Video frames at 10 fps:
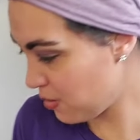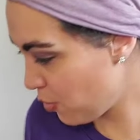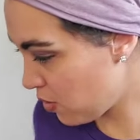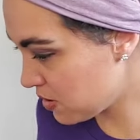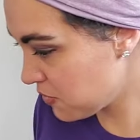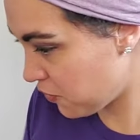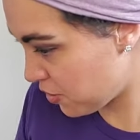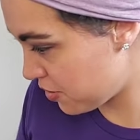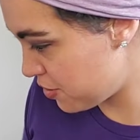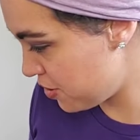little bold
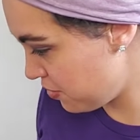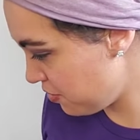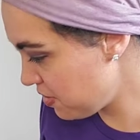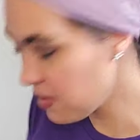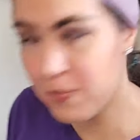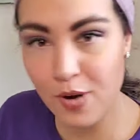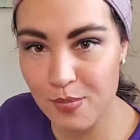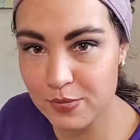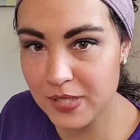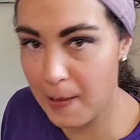for noon,
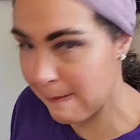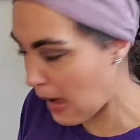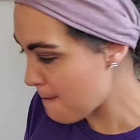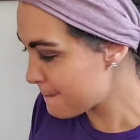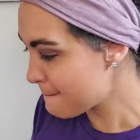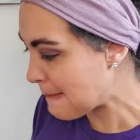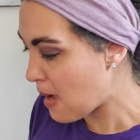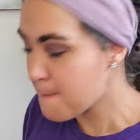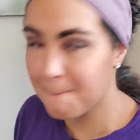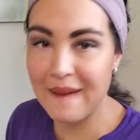probably.
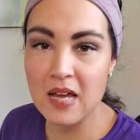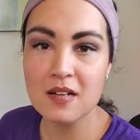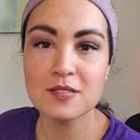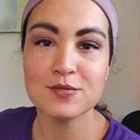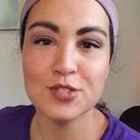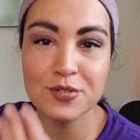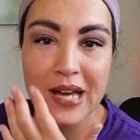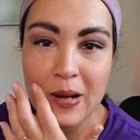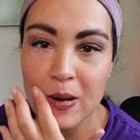Noon at